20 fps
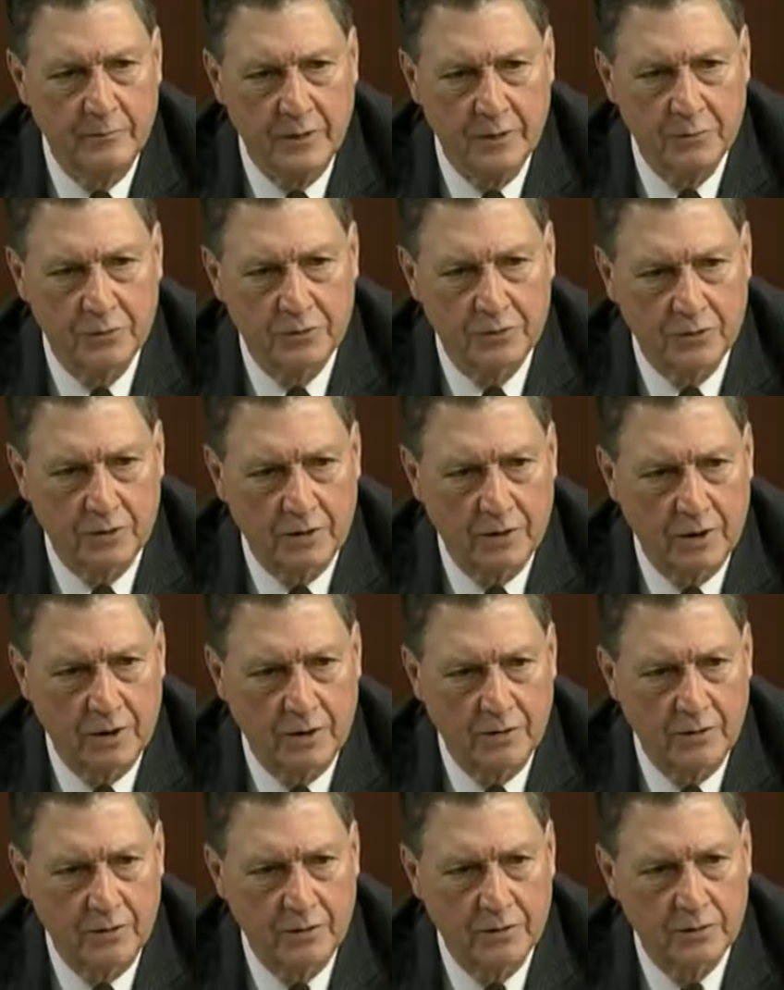members of
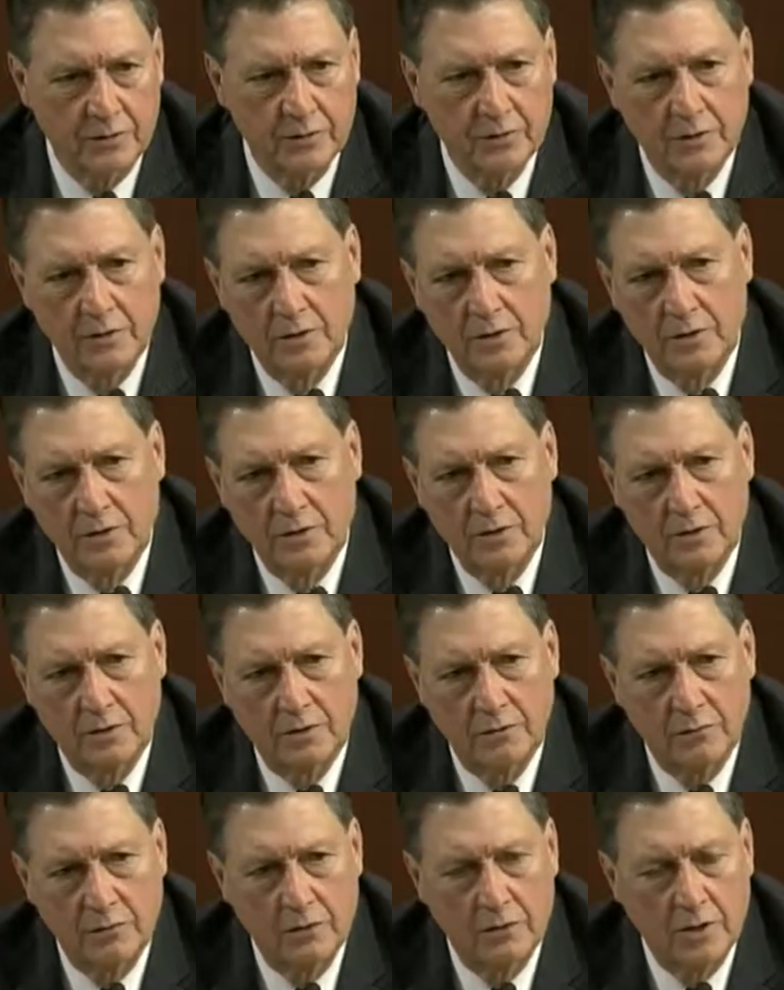Congress
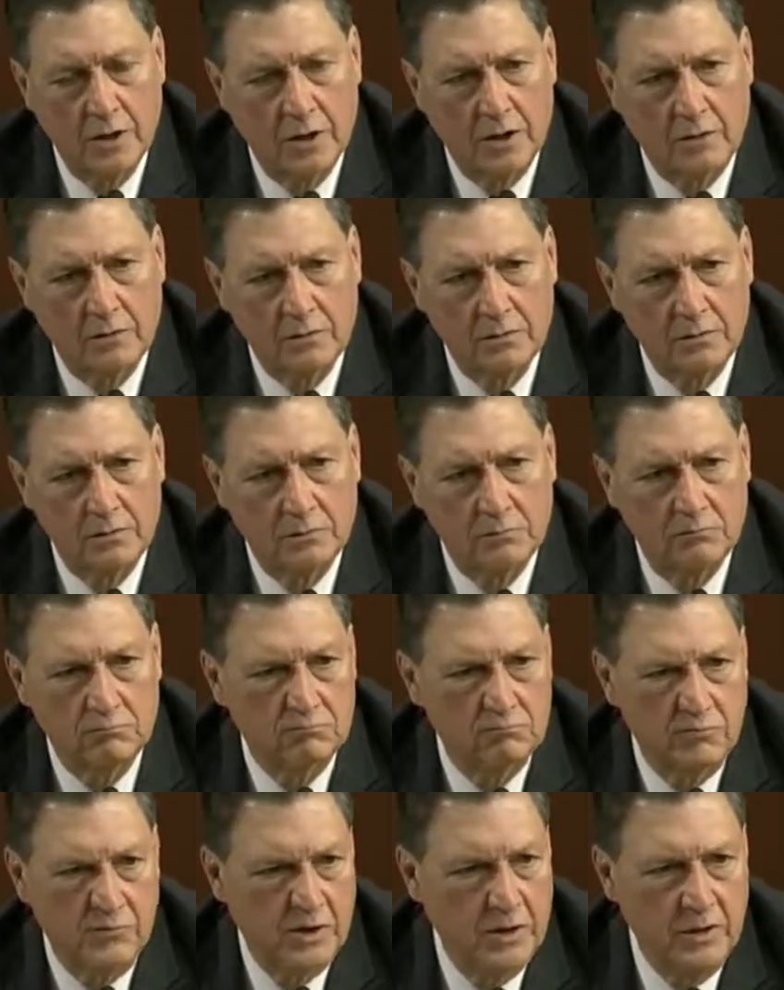would not
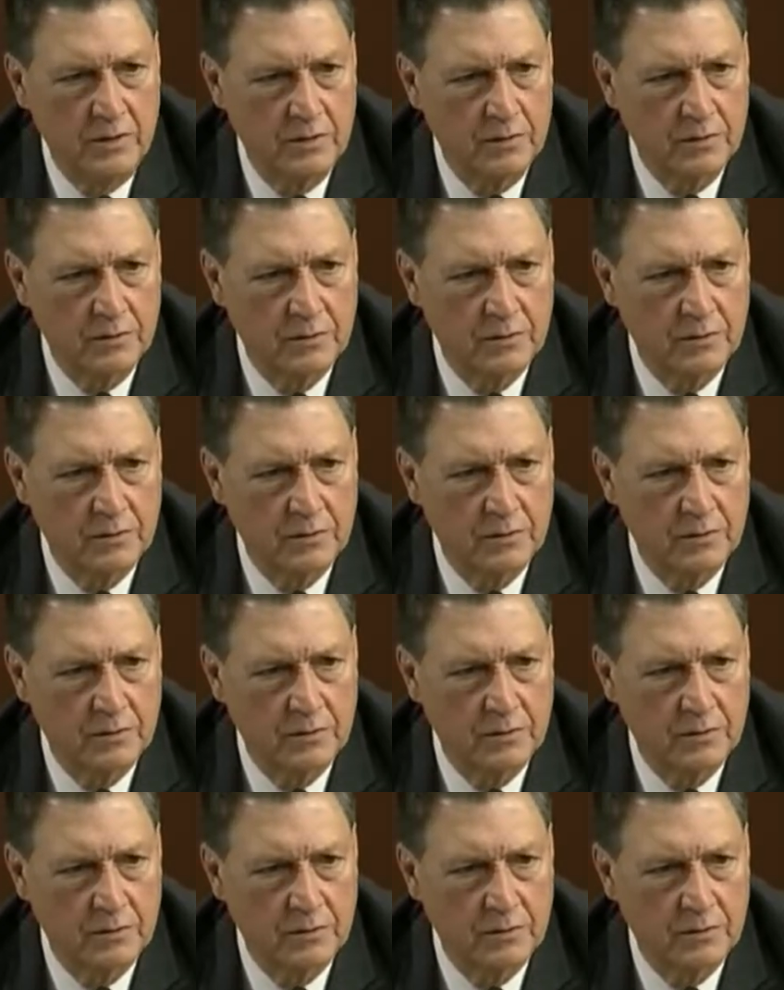need to